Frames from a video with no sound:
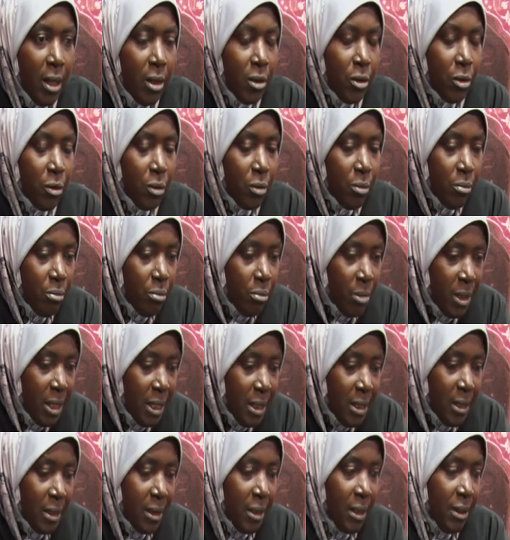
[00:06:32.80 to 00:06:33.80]
To
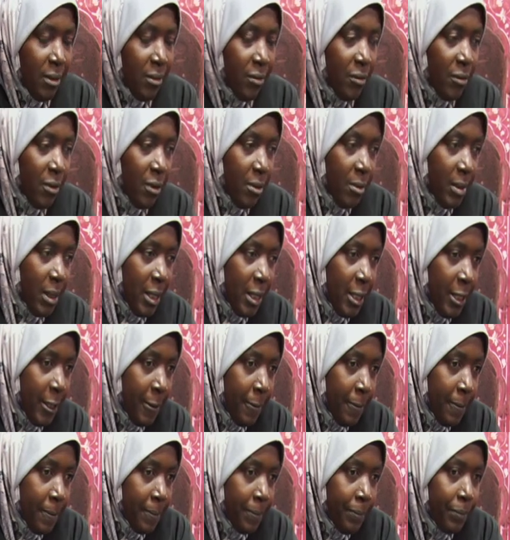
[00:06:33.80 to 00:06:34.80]
meet informally,
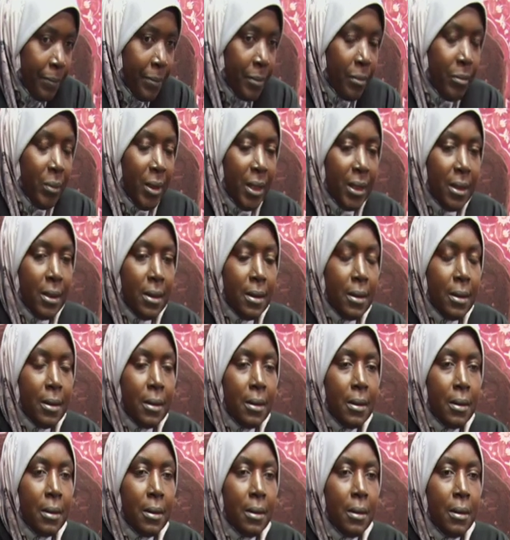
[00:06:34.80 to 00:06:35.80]

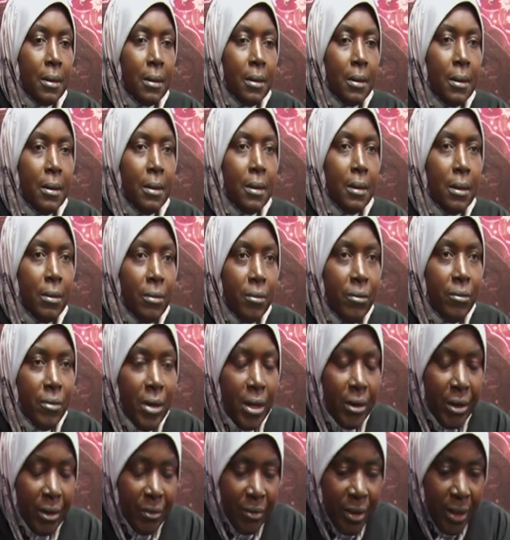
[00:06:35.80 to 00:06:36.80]
but
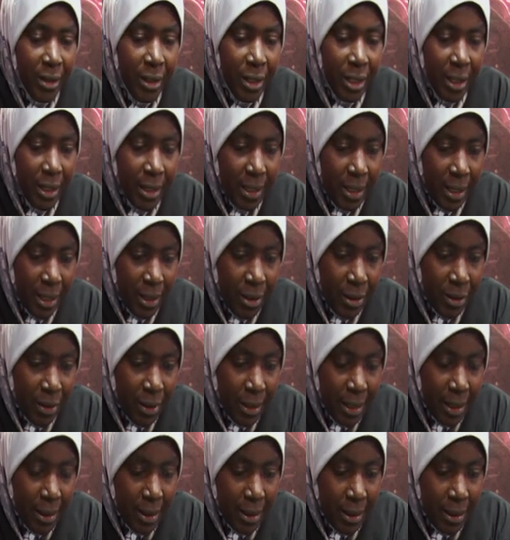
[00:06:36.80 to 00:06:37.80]
very, very
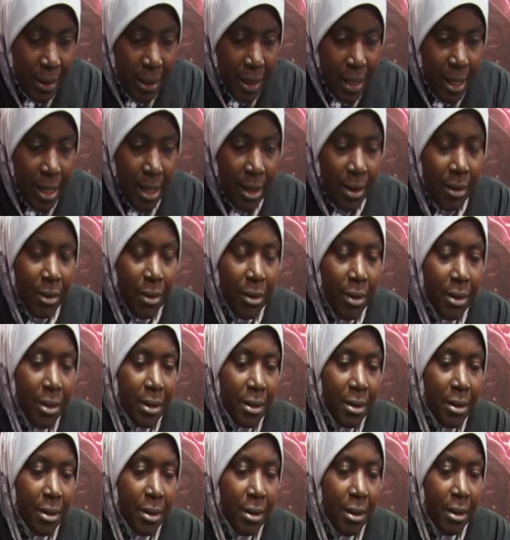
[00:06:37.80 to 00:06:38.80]
intentionally,
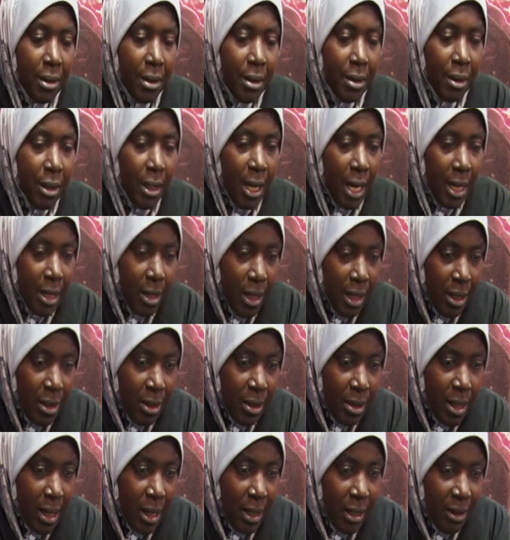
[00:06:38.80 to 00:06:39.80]
because in
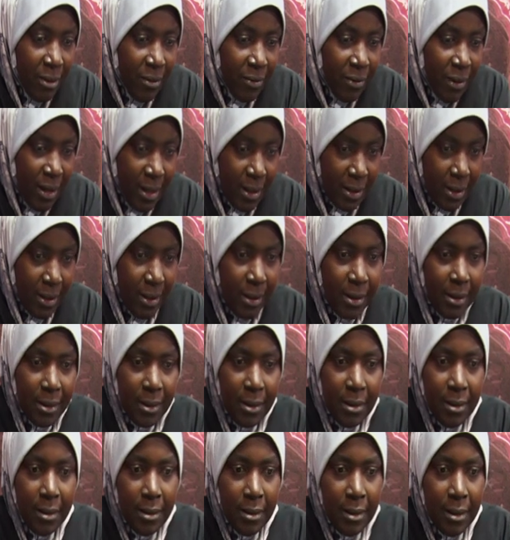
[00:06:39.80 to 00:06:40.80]
the
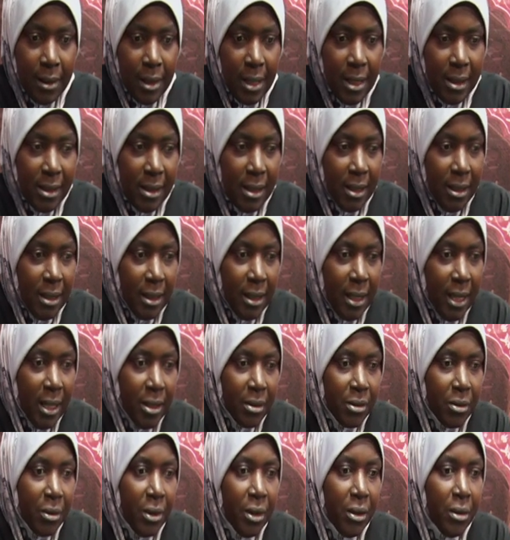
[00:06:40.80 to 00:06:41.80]
events, as the nikah is
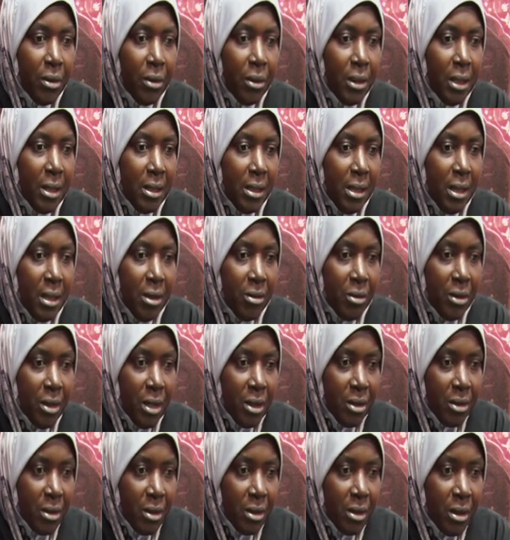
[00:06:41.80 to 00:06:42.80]
going on, as the
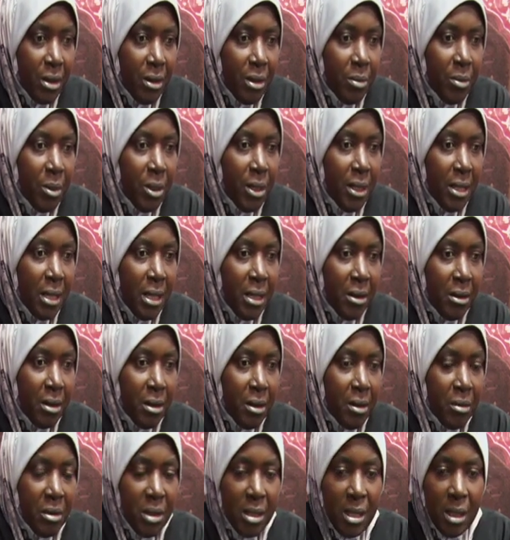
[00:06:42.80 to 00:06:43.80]
introduction ceremonies and
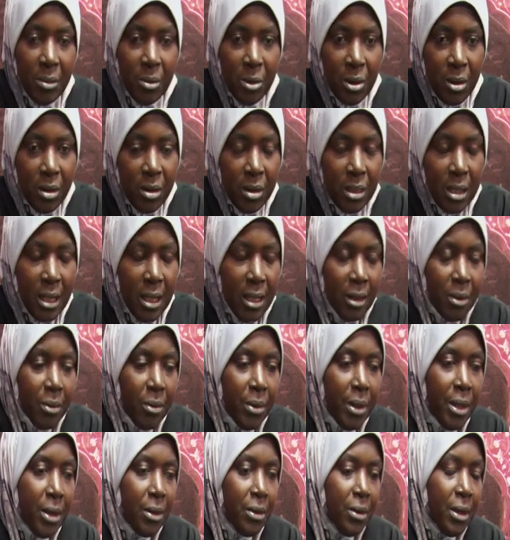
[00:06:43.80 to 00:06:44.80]
the receptions, like
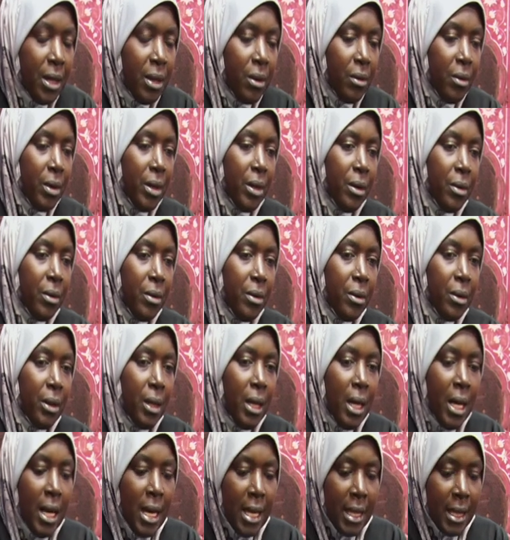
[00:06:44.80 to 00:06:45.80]
we know, are going on,
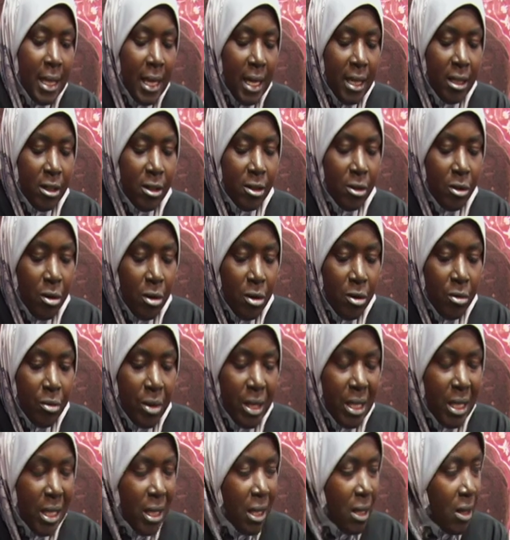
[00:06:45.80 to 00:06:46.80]
there is no
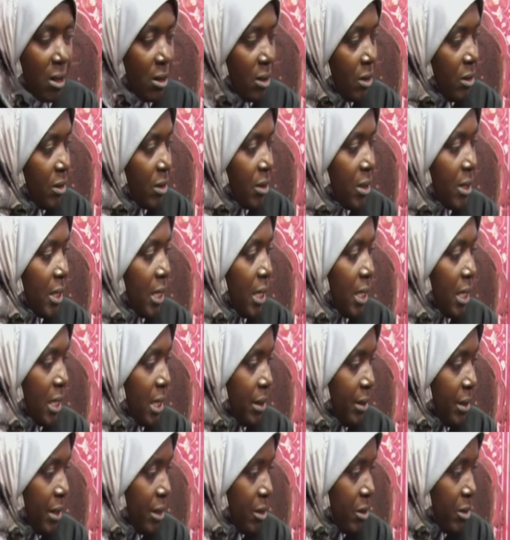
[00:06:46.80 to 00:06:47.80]
really close
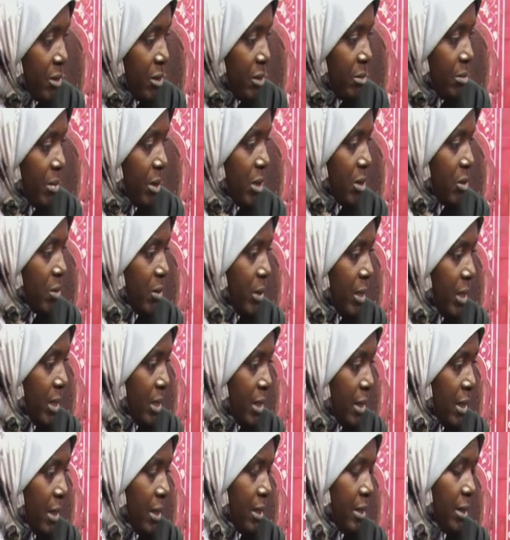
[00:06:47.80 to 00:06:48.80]
interaction between
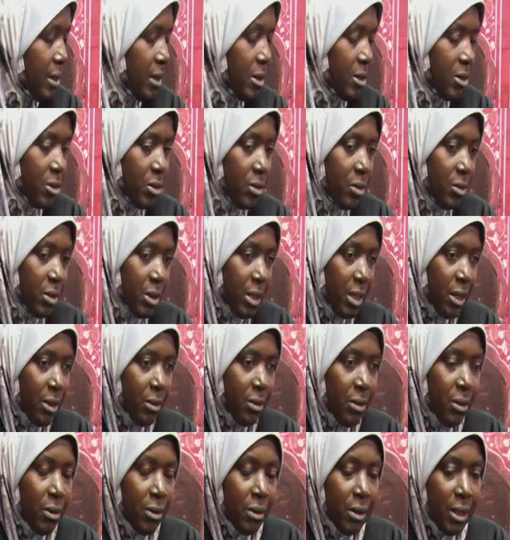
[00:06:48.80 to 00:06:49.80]
these two
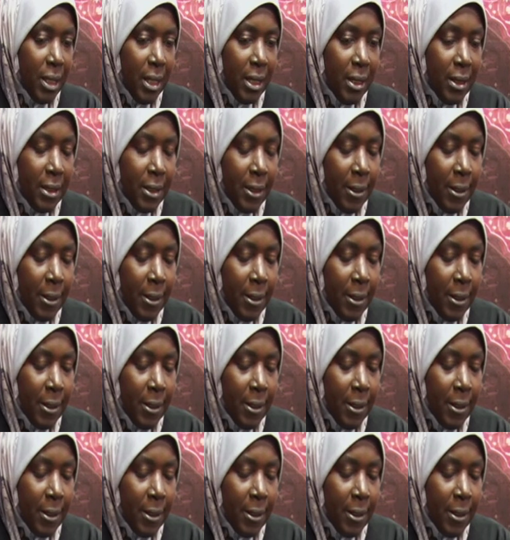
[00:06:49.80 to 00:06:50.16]
stakeholders.